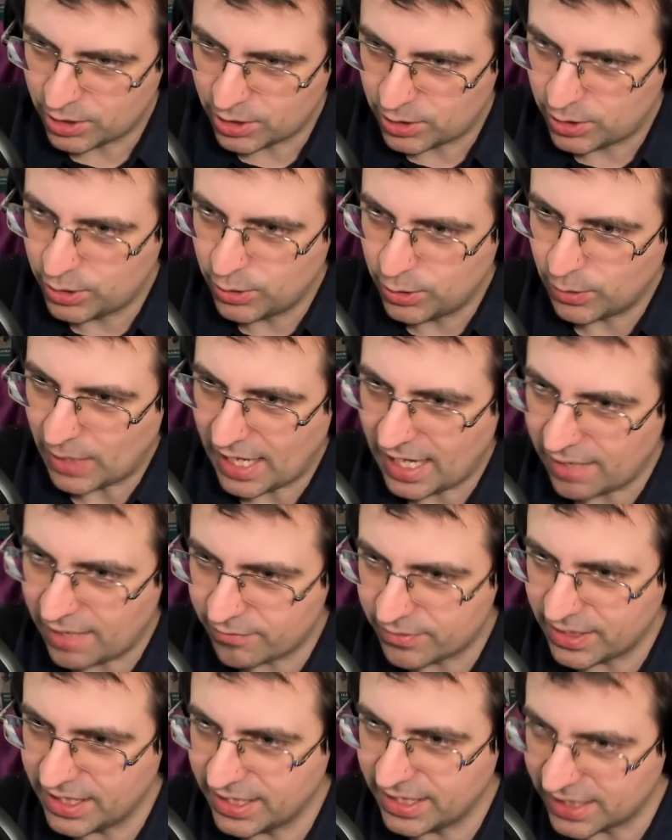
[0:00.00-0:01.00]
you
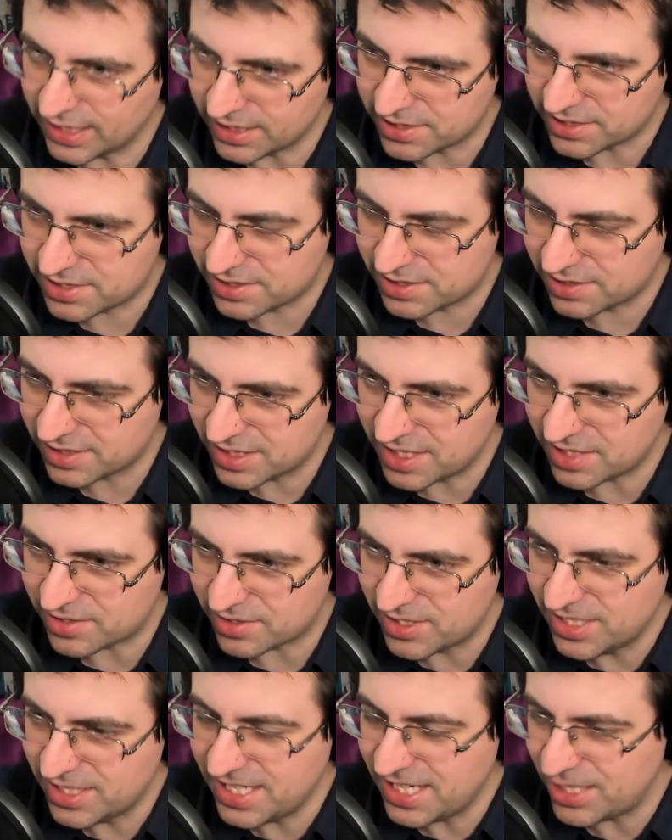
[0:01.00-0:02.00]
having this
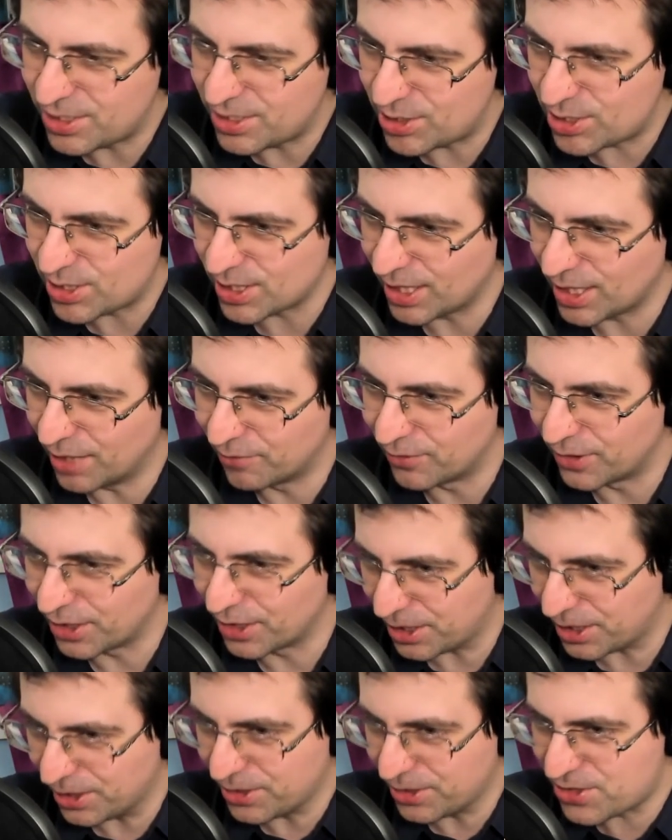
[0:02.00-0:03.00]
niche of
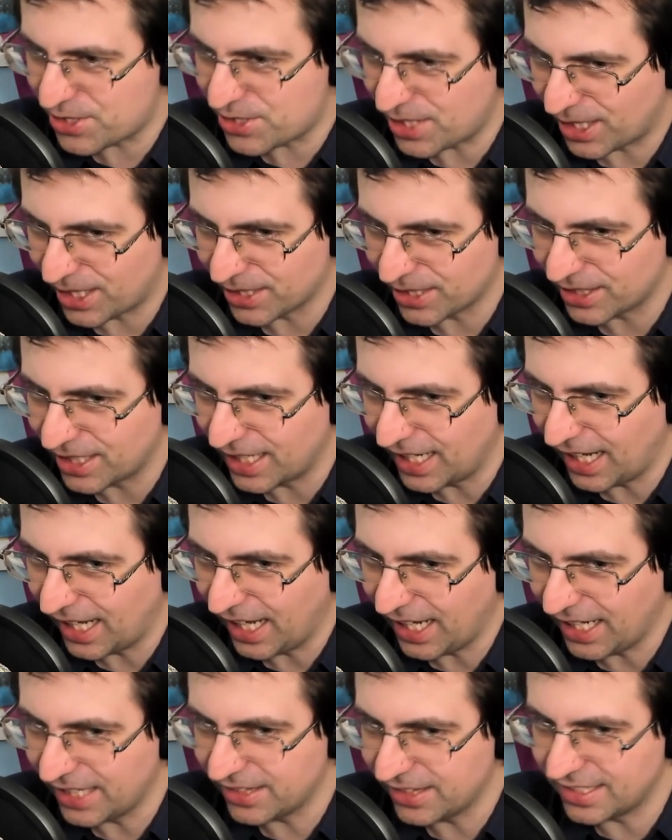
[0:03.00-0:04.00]
the cursed
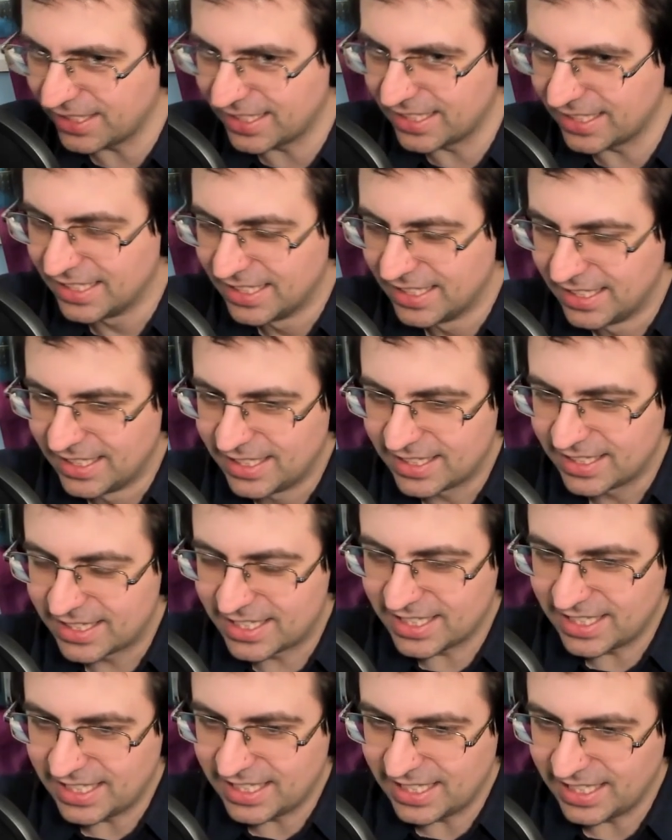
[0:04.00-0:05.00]
conlang and
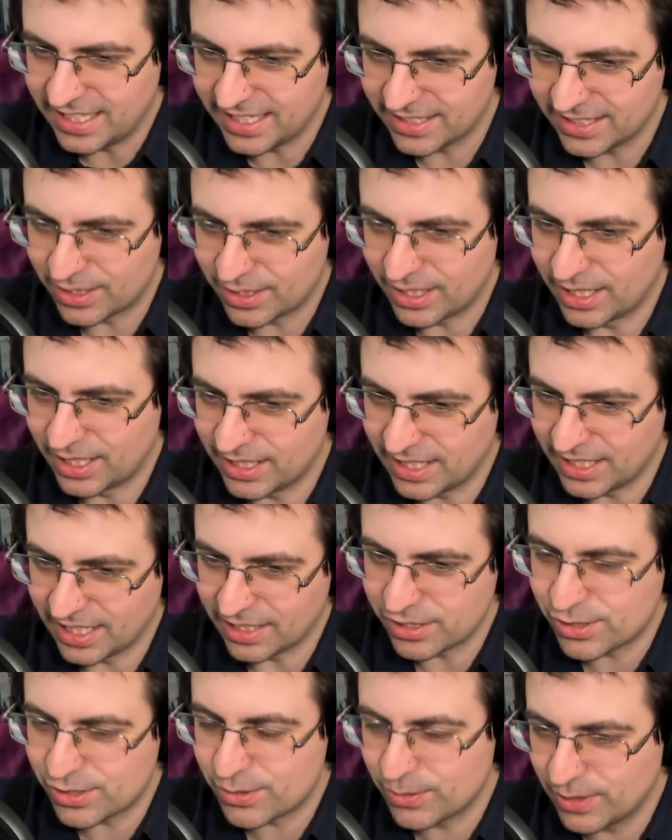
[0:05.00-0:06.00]
the
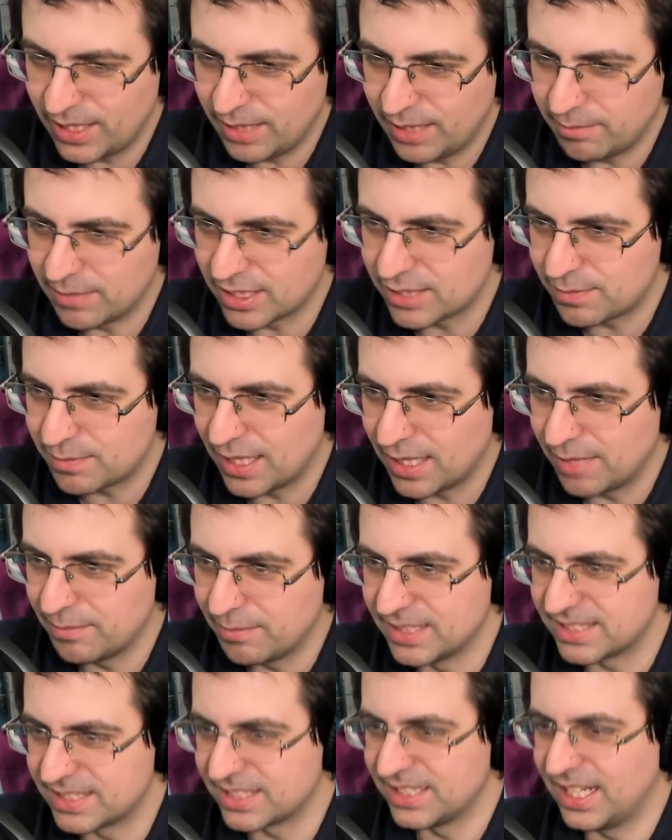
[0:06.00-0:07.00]
extreme
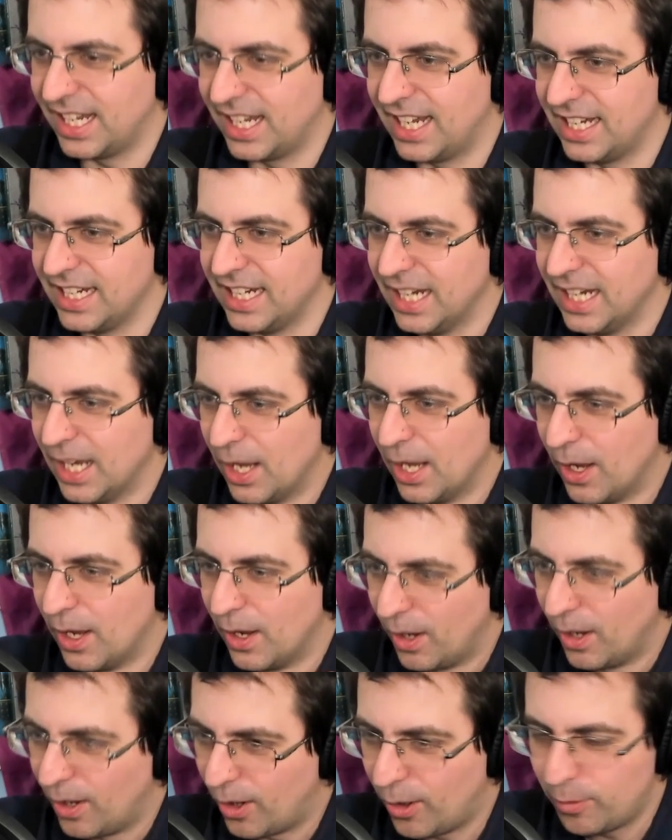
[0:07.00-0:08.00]
experiments, and I
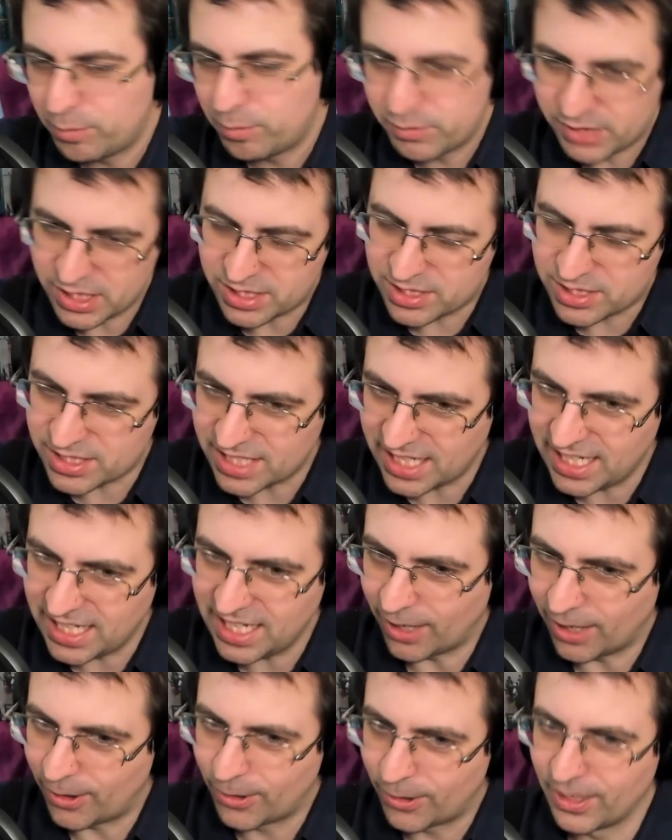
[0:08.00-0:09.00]
hope to see
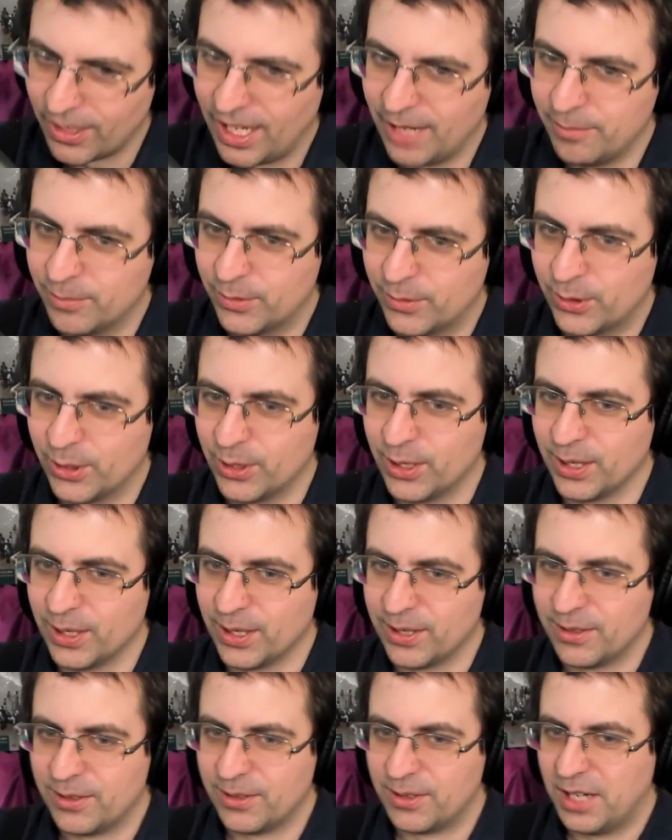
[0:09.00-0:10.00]
a whole lot
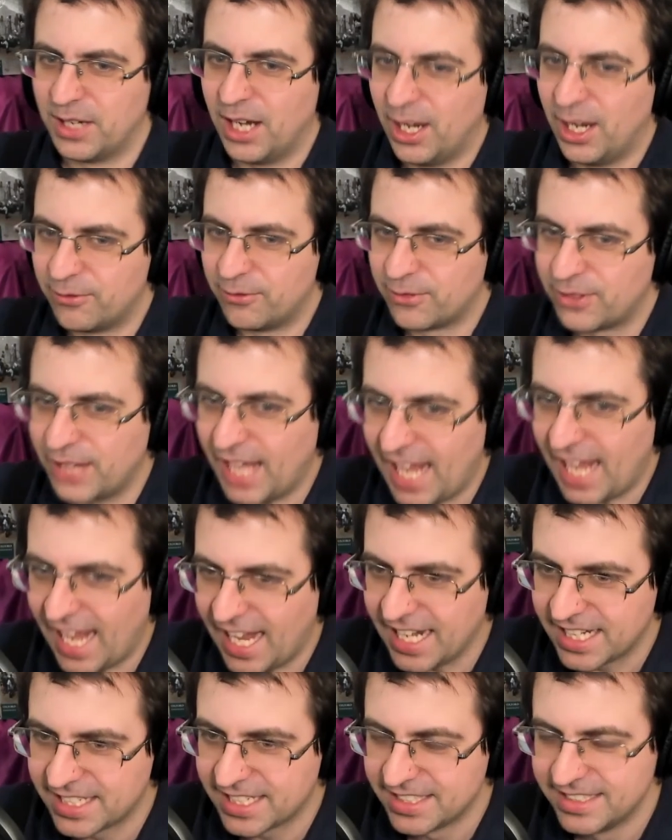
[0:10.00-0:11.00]
more of that,